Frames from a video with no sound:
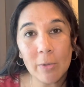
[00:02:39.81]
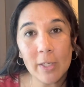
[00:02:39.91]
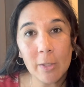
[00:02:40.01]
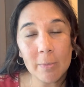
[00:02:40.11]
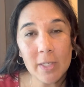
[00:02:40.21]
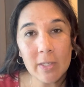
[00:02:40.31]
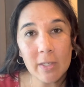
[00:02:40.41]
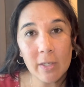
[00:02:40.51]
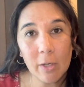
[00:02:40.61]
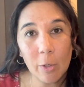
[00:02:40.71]
therapist,
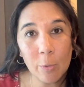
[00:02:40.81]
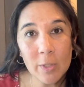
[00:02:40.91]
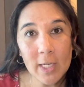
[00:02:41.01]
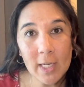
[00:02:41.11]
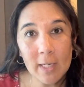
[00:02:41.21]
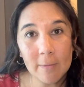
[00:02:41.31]
OT.